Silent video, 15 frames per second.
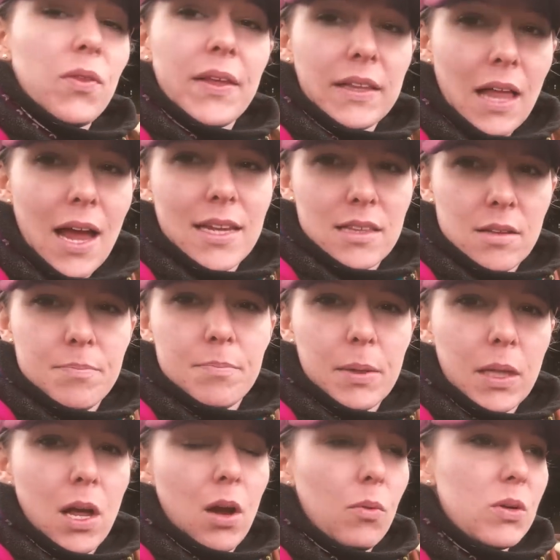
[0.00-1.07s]
They like them
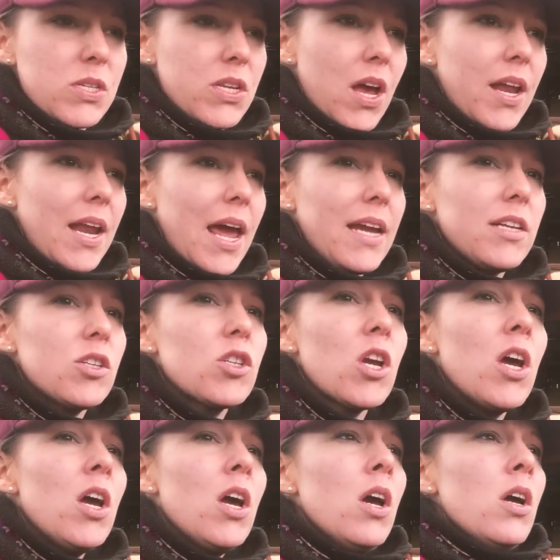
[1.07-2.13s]
below a certain age,
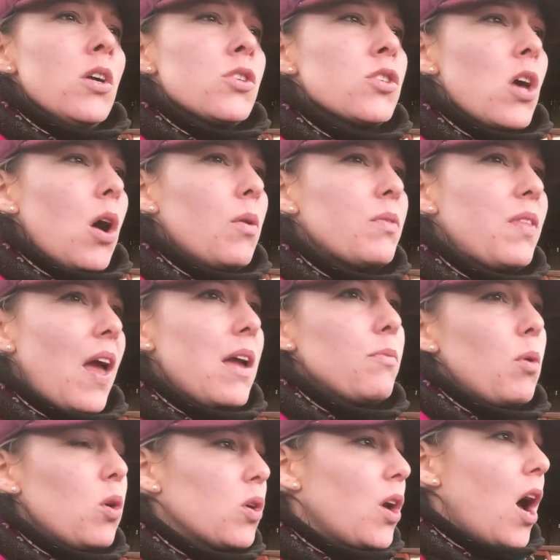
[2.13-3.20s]
so they
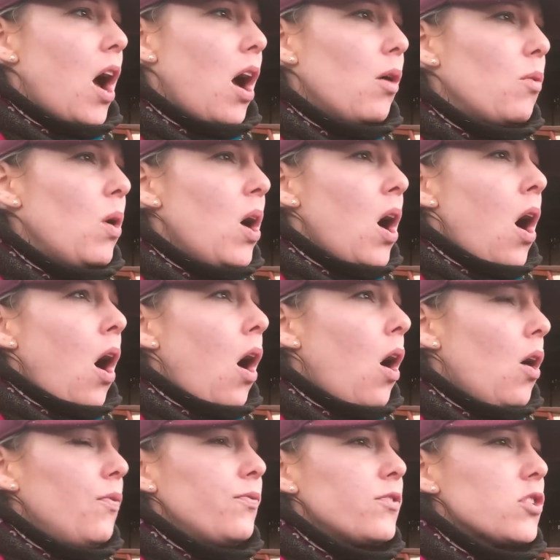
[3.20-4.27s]
will go
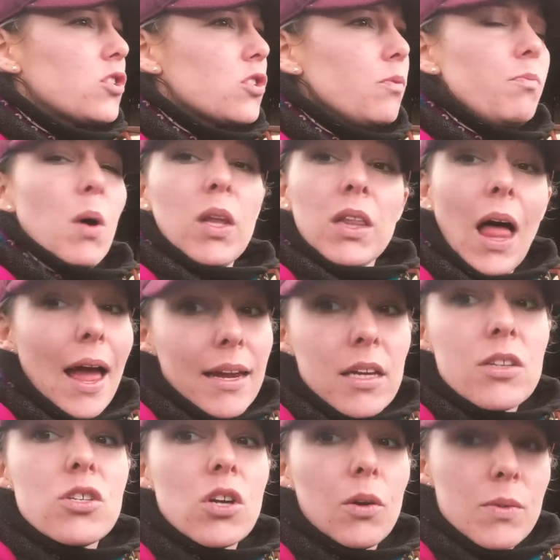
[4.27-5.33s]
off to someone
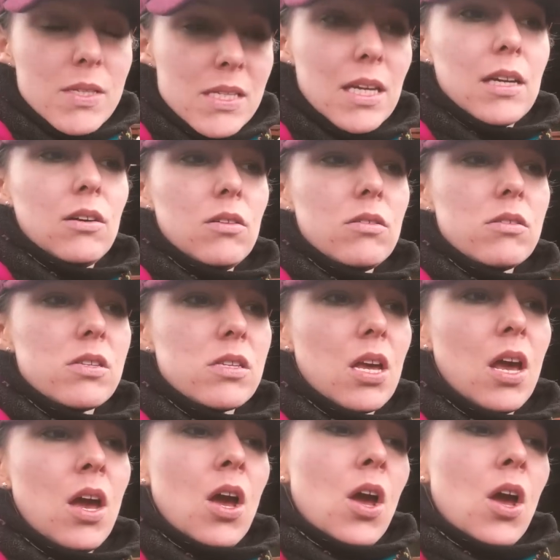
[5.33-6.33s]
like Joe Seals,